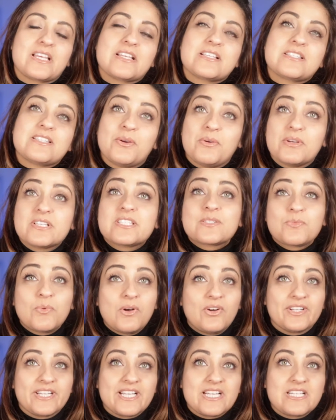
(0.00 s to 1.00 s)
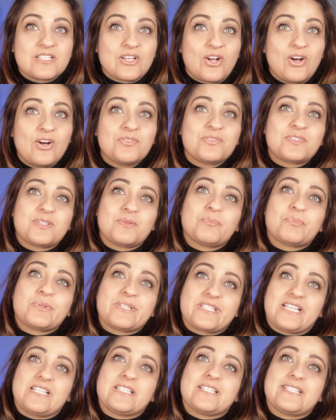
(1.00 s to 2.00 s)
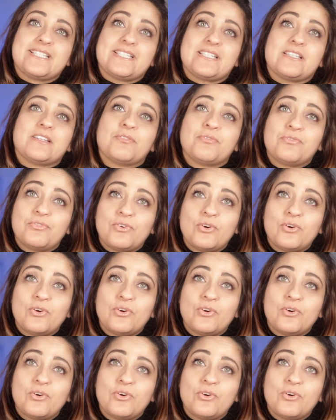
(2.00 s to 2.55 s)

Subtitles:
So a SWOT is often presented in a